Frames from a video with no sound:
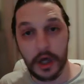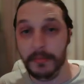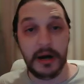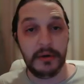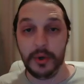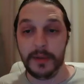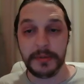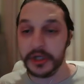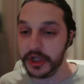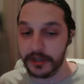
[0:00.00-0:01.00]

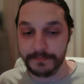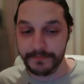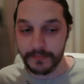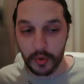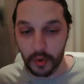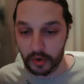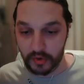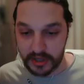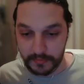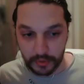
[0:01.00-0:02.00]
OmarioRpg. All
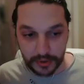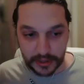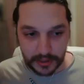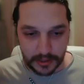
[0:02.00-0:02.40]
across the board.